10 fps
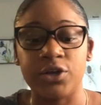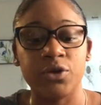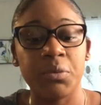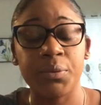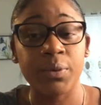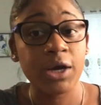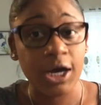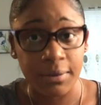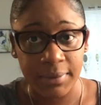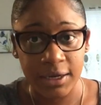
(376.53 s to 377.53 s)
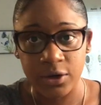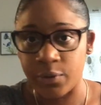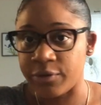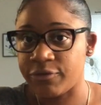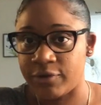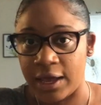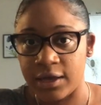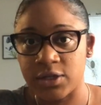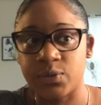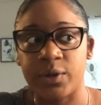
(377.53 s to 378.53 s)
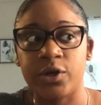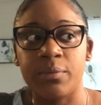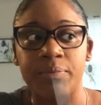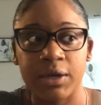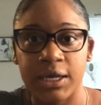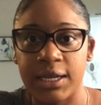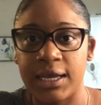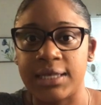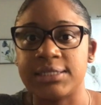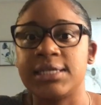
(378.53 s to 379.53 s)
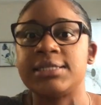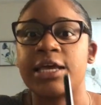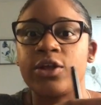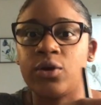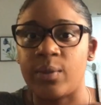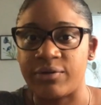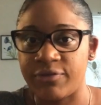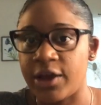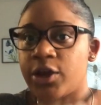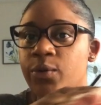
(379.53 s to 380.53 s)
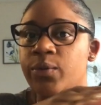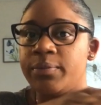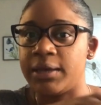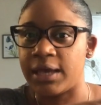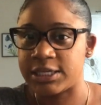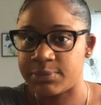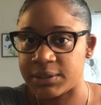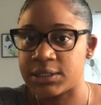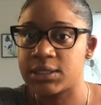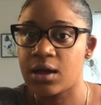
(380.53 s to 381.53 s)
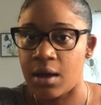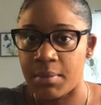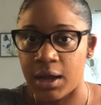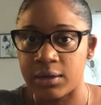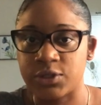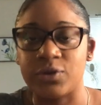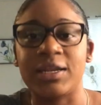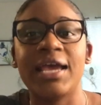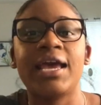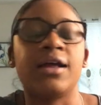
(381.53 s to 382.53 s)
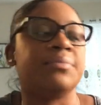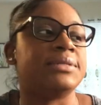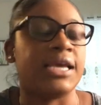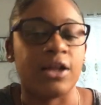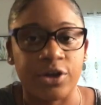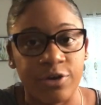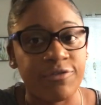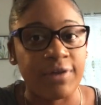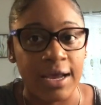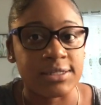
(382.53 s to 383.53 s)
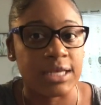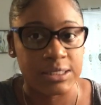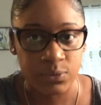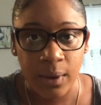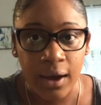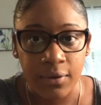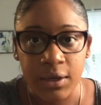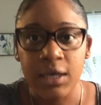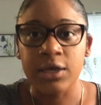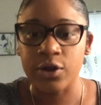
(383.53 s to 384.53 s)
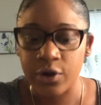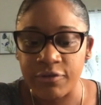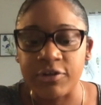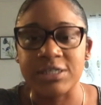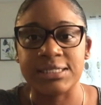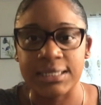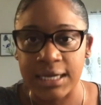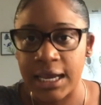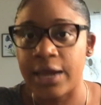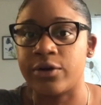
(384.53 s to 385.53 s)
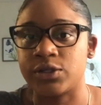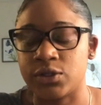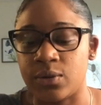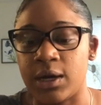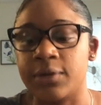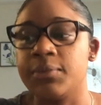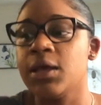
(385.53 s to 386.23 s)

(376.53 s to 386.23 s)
They knew when we're coming or a flight because when you're booking it, it says like, you know, what flight you will be expected to come on. So they get update on your flights as well, you know, if there's delay or so on.